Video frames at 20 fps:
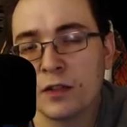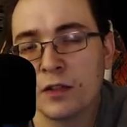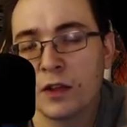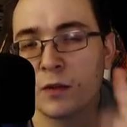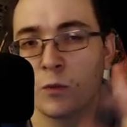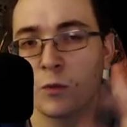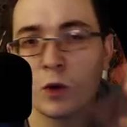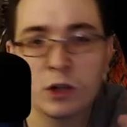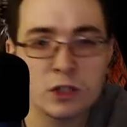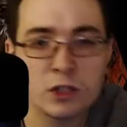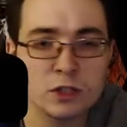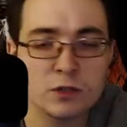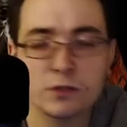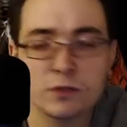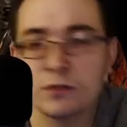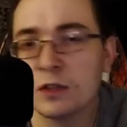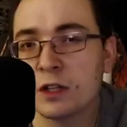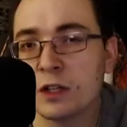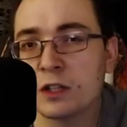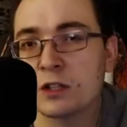And then once you
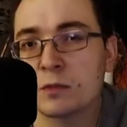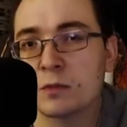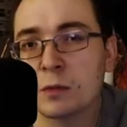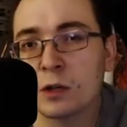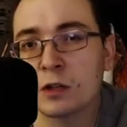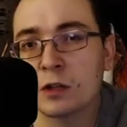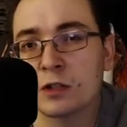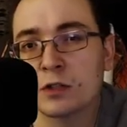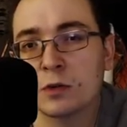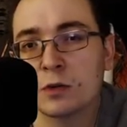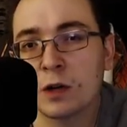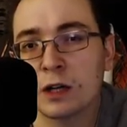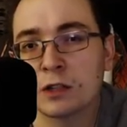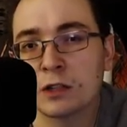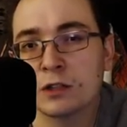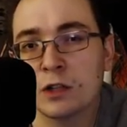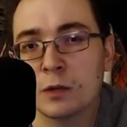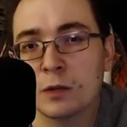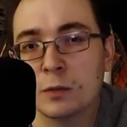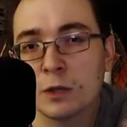finished March to
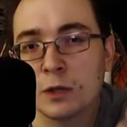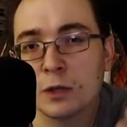October,